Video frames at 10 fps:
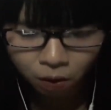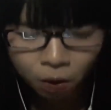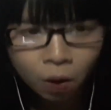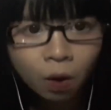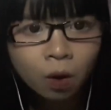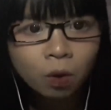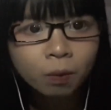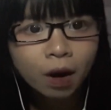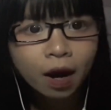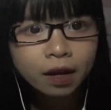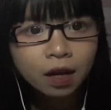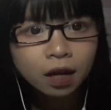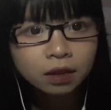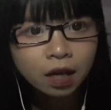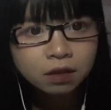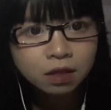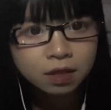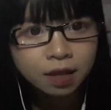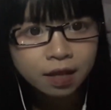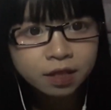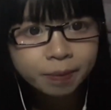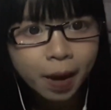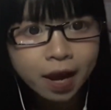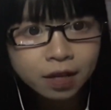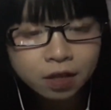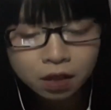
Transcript: Oh my god, that's the centipede?